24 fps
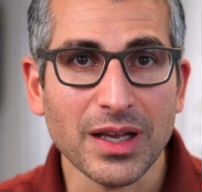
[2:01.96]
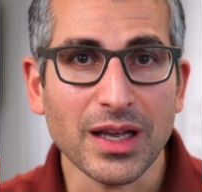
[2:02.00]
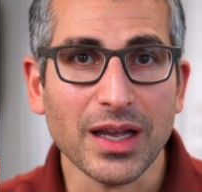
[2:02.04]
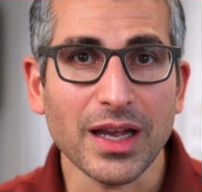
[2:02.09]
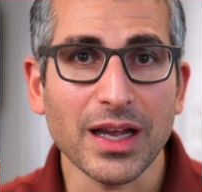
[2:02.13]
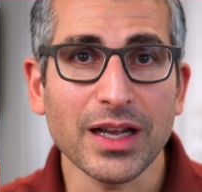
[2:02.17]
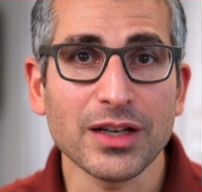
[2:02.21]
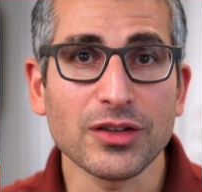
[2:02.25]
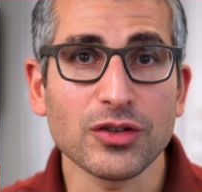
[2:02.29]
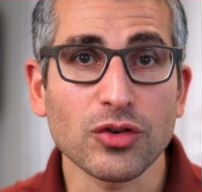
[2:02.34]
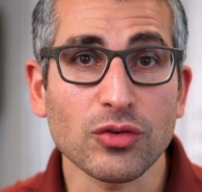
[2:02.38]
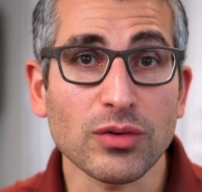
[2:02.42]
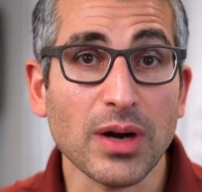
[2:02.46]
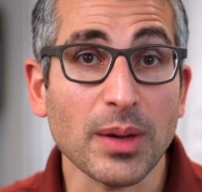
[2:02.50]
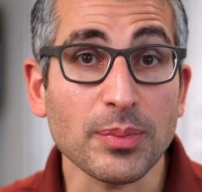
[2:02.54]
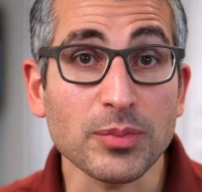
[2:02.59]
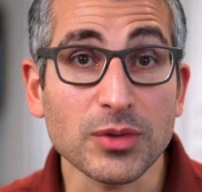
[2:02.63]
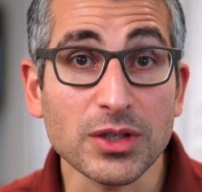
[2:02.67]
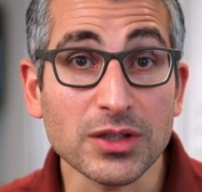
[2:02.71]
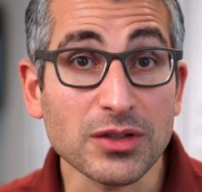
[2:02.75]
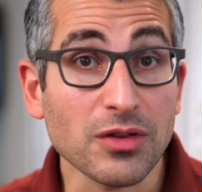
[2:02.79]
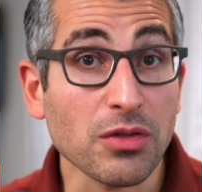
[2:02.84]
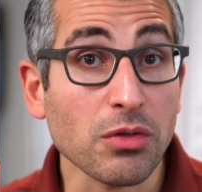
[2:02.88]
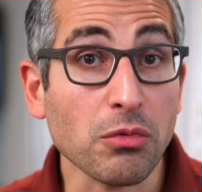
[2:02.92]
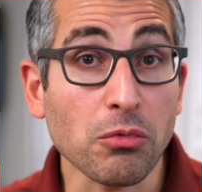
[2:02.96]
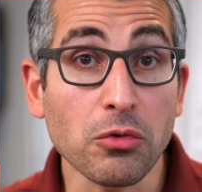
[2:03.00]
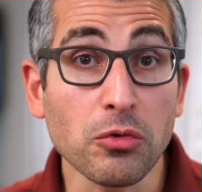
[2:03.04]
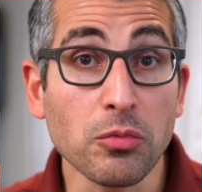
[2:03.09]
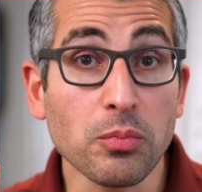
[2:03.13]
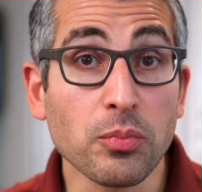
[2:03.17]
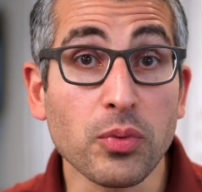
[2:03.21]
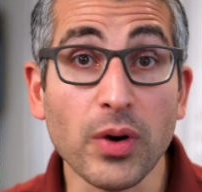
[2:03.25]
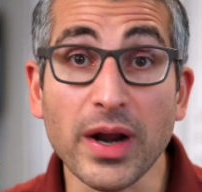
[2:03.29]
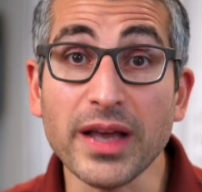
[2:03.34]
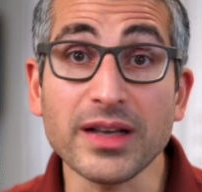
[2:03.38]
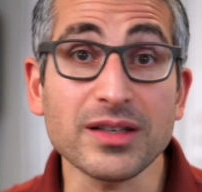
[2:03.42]
Interrupted through
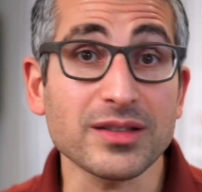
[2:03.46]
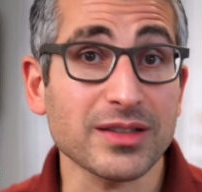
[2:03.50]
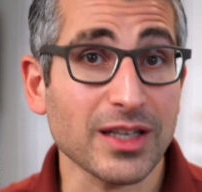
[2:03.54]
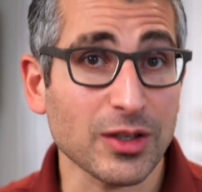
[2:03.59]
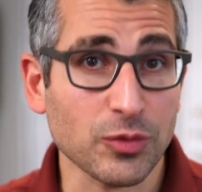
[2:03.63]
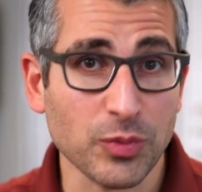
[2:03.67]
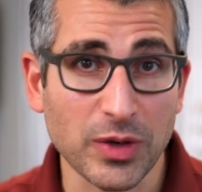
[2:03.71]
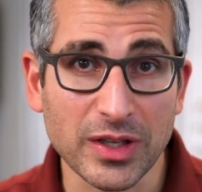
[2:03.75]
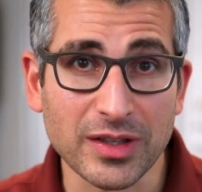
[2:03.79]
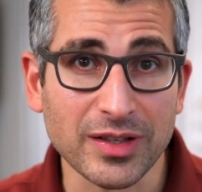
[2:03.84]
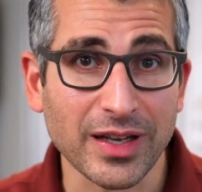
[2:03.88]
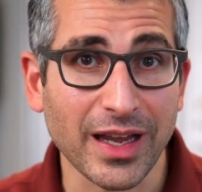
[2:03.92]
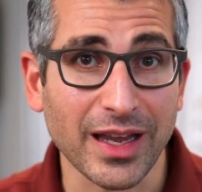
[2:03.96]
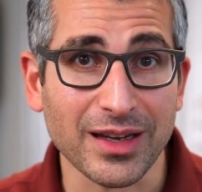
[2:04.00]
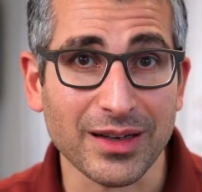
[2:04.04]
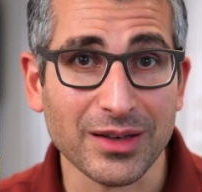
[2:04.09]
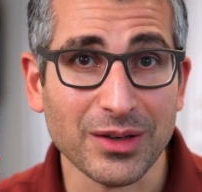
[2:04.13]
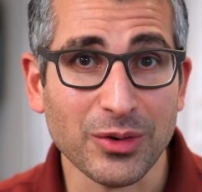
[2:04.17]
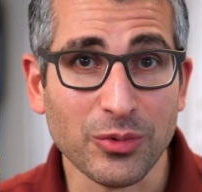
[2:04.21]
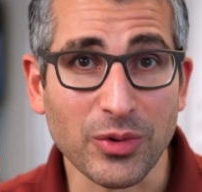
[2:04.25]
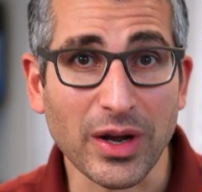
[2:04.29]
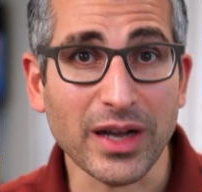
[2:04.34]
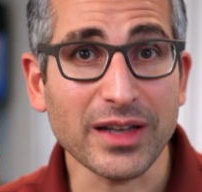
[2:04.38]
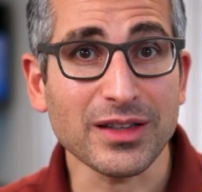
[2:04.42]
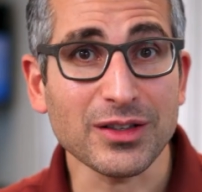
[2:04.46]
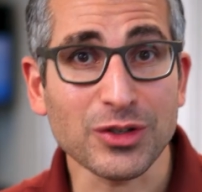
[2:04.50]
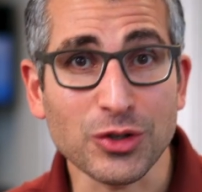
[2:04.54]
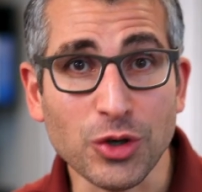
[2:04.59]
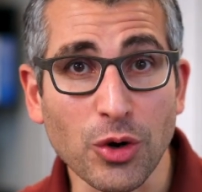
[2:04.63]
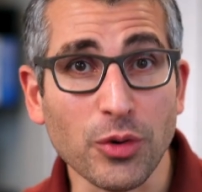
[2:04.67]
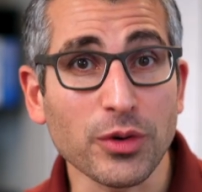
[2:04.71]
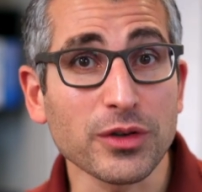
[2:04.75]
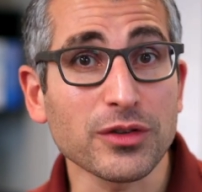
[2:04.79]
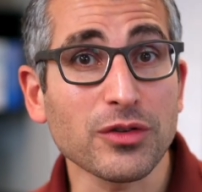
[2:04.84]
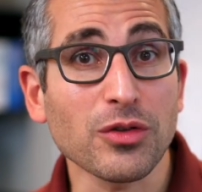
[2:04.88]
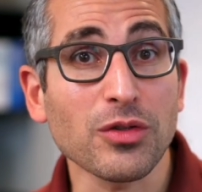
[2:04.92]
breaks that we take, right?
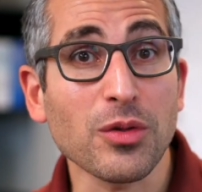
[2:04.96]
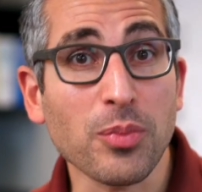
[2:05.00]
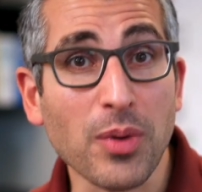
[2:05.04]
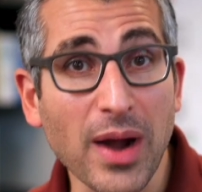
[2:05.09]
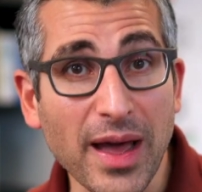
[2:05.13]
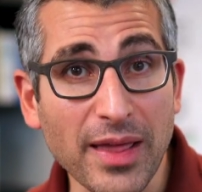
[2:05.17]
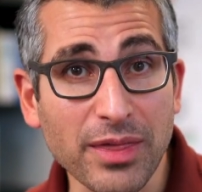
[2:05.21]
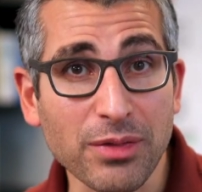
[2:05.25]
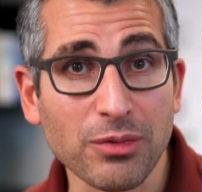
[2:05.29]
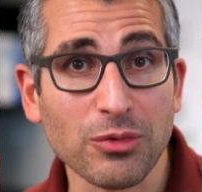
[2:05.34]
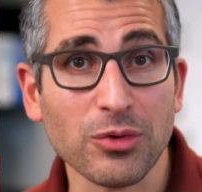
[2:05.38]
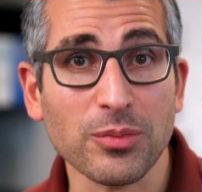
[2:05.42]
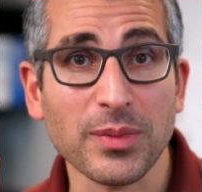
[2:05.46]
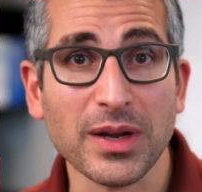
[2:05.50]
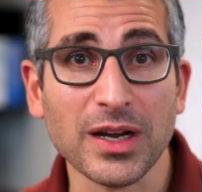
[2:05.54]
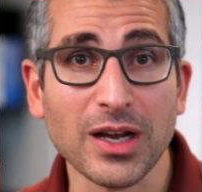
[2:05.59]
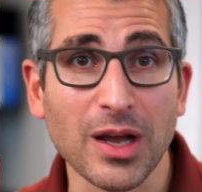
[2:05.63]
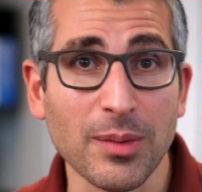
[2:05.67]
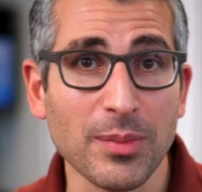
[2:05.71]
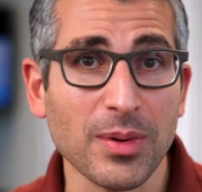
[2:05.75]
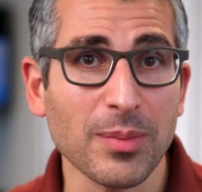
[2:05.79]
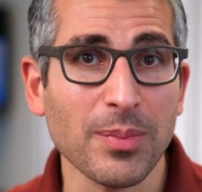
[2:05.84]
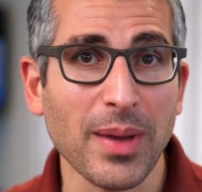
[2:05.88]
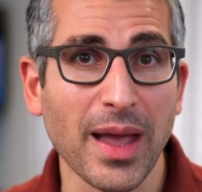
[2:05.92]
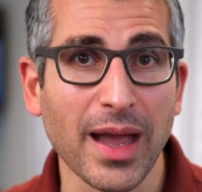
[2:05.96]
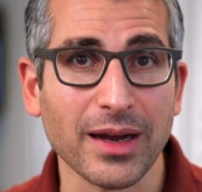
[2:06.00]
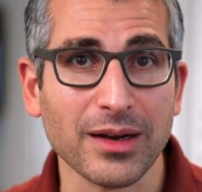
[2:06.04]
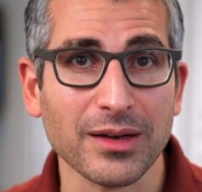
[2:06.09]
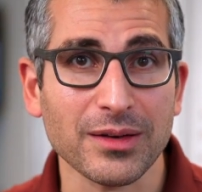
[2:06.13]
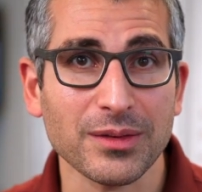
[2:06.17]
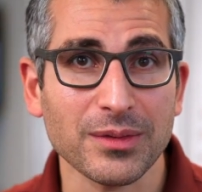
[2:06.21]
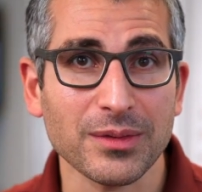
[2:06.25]
Going to the bathroom and coming back.